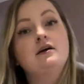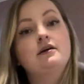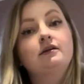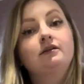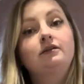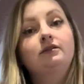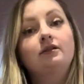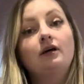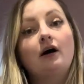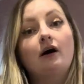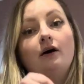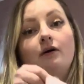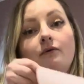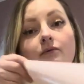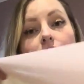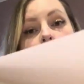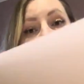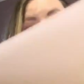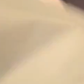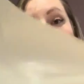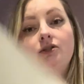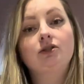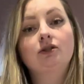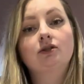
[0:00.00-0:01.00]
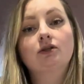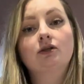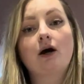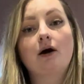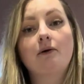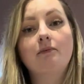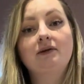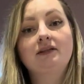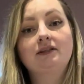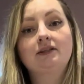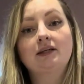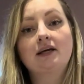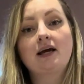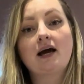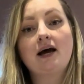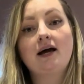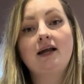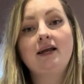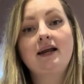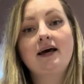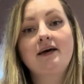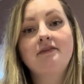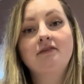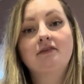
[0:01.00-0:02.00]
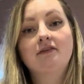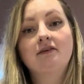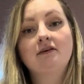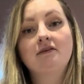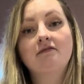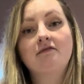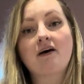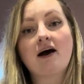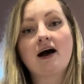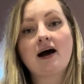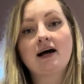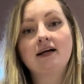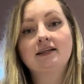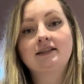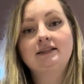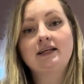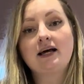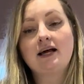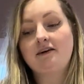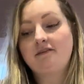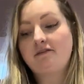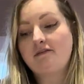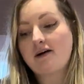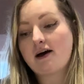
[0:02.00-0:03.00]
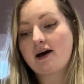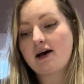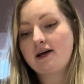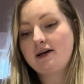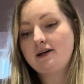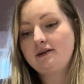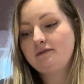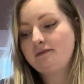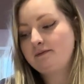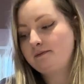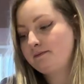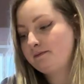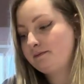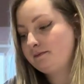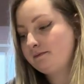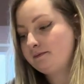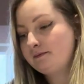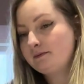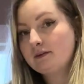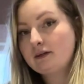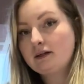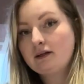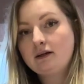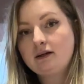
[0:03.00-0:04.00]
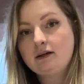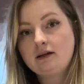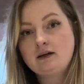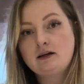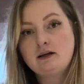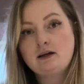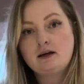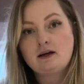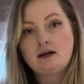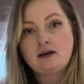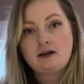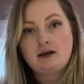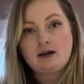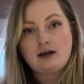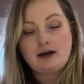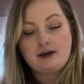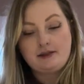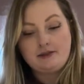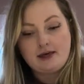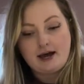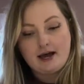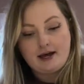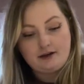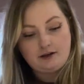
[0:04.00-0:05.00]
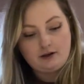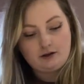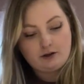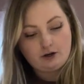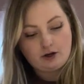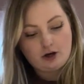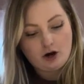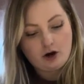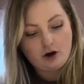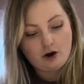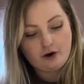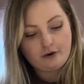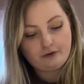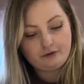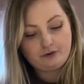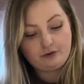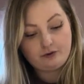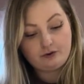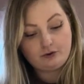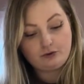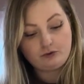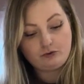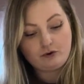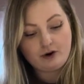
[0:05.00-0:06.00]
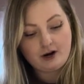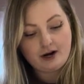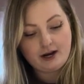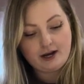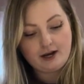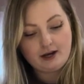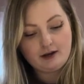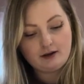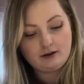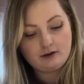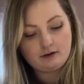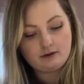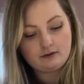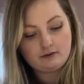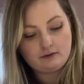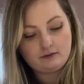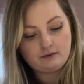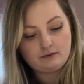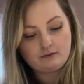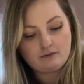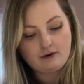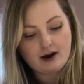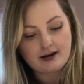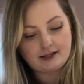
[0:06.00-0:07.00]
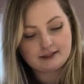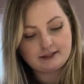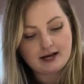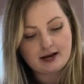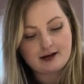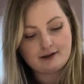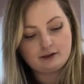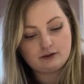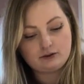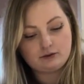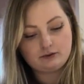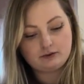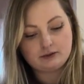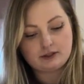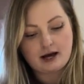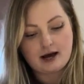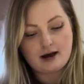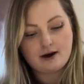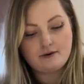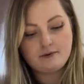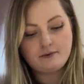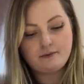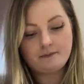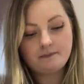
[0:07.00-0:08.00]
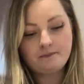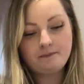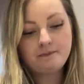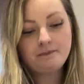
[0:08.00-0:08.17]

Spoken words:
So we're just going to get a length of our cellophane and then cut 3 rectangles out.